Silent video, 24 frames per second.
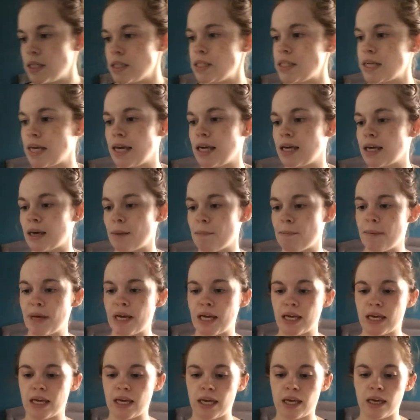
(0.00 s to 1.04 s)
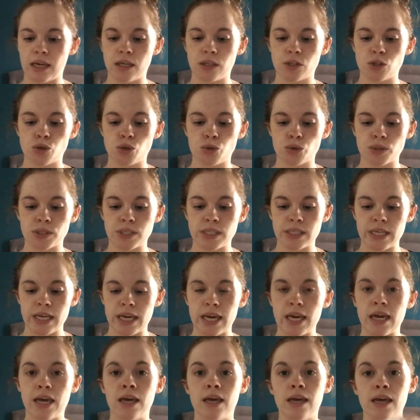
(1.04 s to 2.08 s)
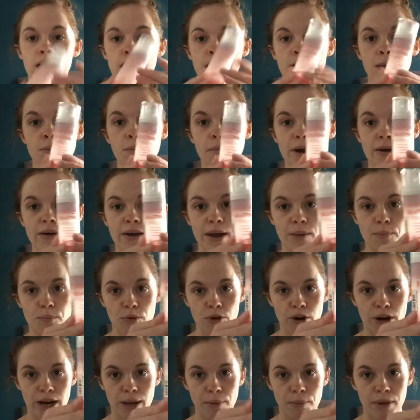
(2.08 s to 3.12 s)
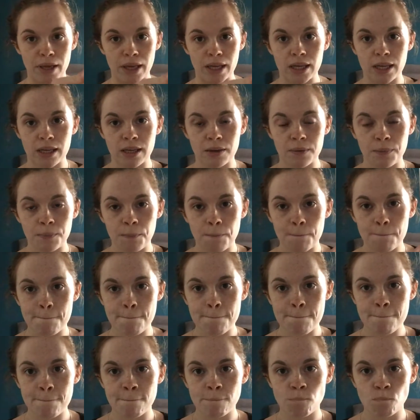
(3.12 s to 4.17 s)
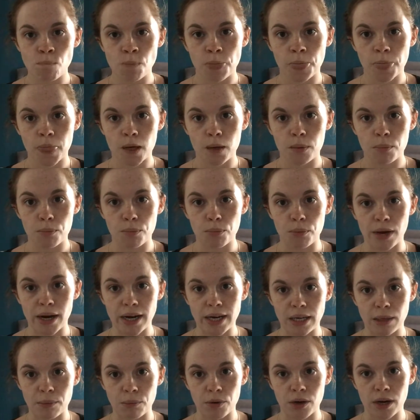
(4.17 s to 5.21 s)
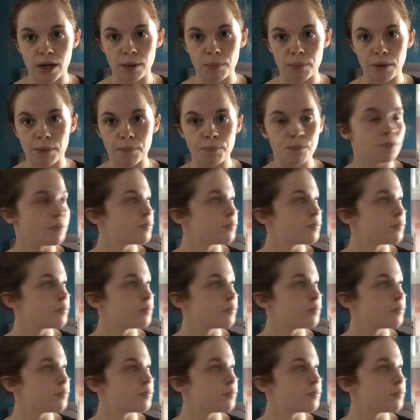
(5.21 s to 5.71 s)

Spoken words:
take my trusty Barry M primer, brightening primer.